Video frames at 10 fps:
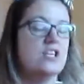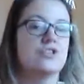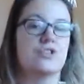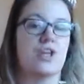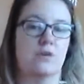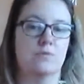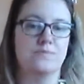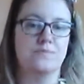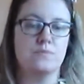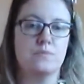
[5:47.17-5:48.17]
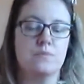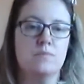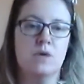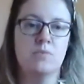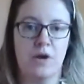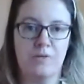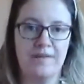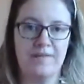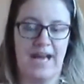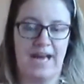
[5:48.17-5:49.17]
So, we go
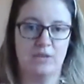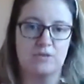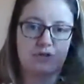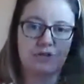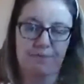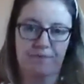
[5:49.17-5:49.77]
around the house,